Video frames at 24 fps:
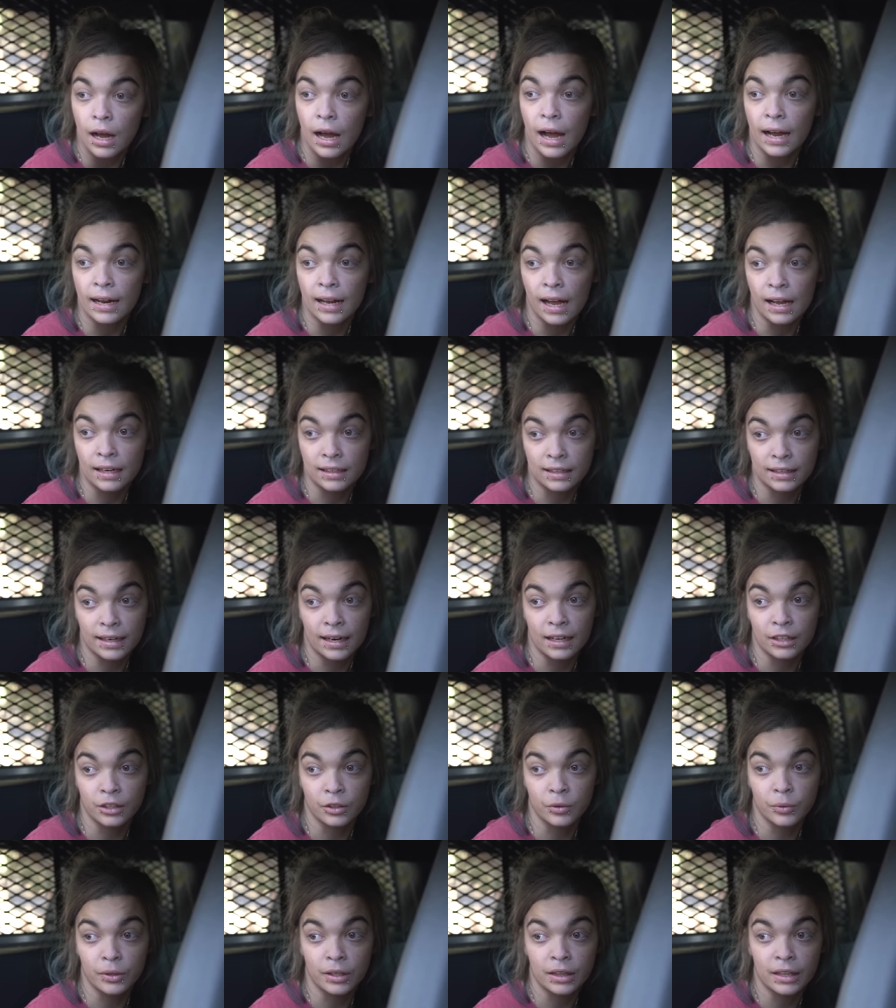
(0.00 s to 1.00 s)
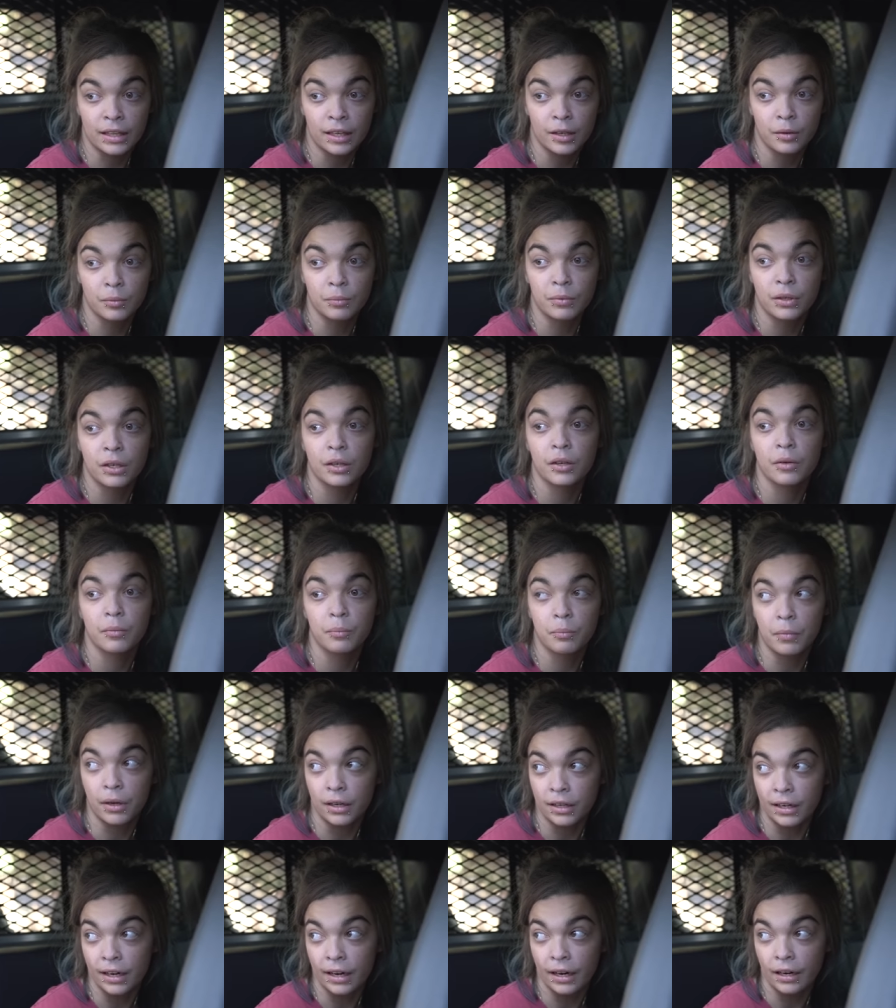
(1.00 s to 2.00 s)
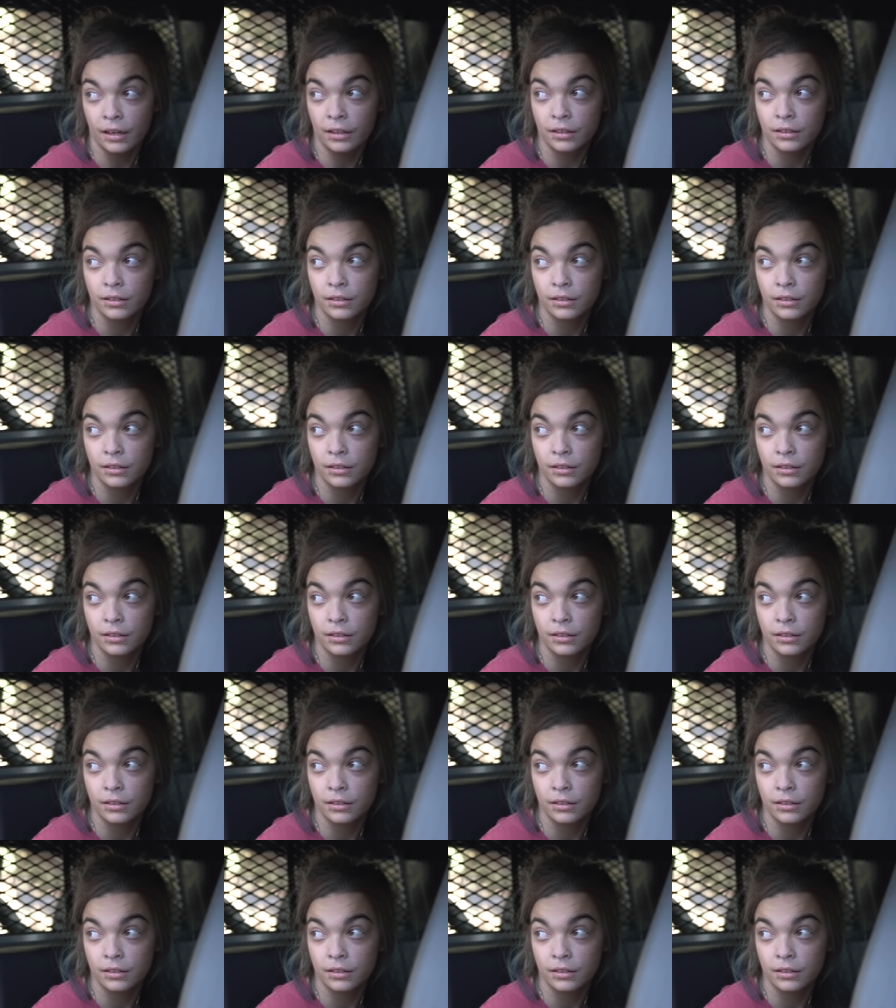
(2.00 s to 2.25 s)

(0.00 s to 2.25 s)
I got together with him Monday.